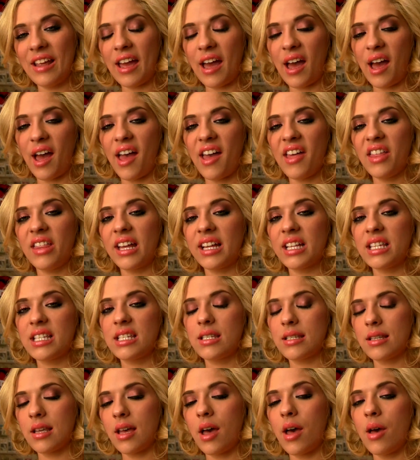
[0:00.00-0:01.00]
Yeah, and
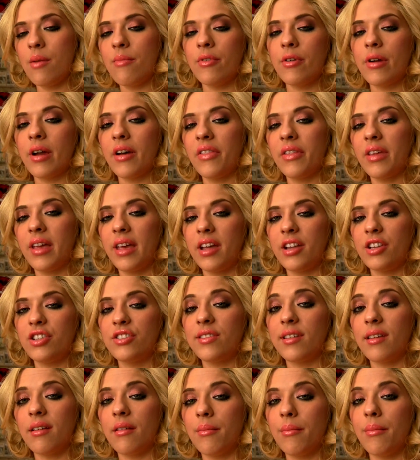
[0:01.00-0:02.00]
that's around the age
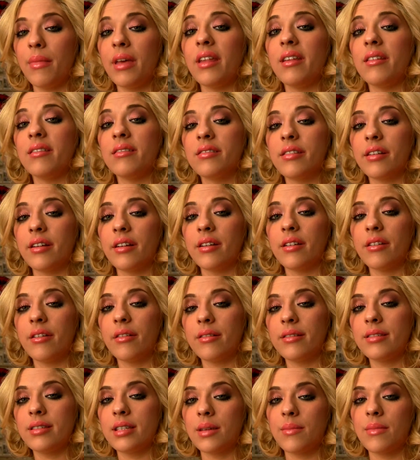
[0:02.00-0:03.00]
that men started
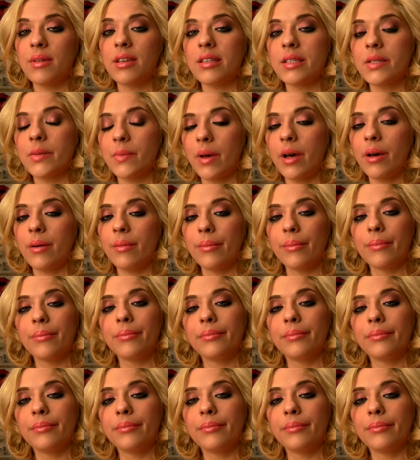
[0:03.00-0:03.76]
noticing me as well.